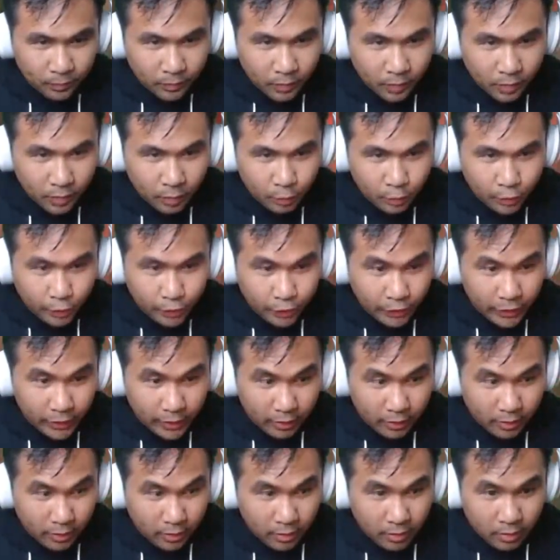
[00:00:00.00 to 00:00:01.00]
Oh, shit.
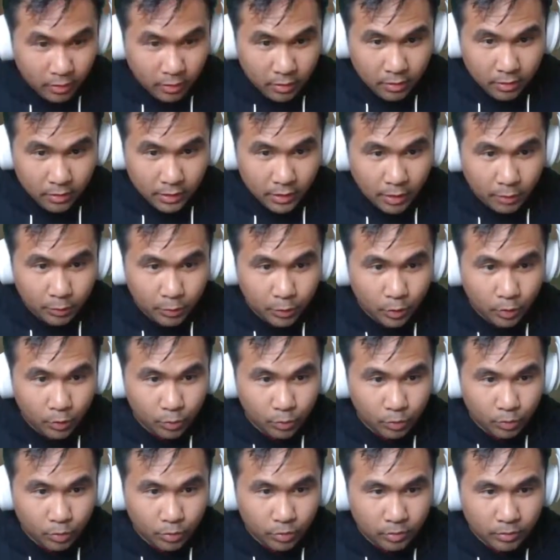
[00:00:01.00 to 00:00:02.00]
That was close.
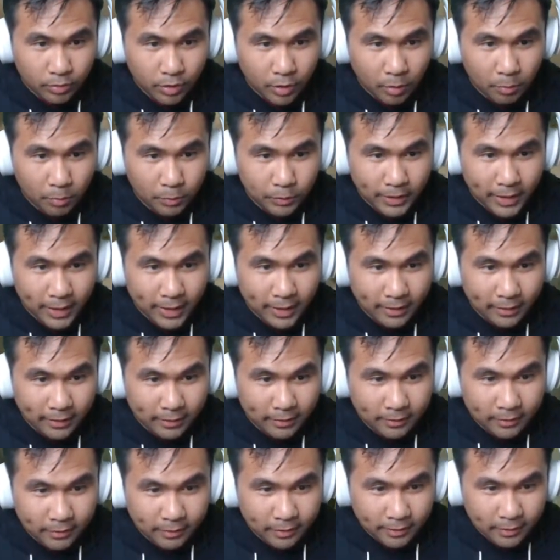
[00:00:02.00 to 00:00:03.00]
Almost died.
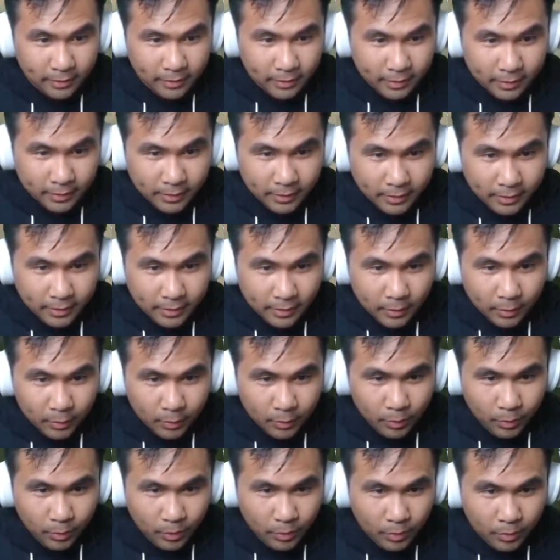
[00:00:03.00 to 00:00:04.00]

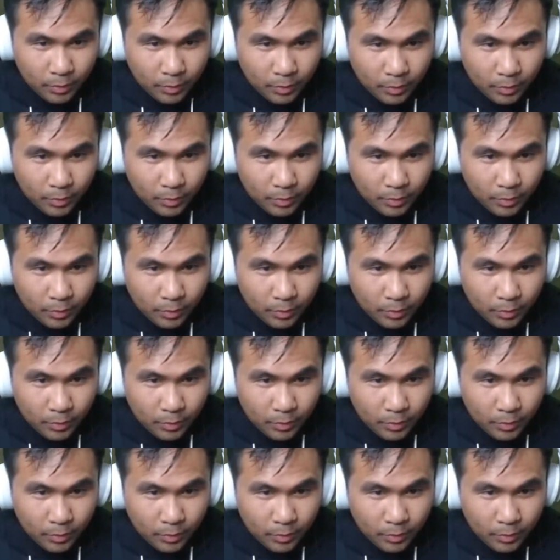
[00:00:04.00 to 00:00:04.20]
Woo.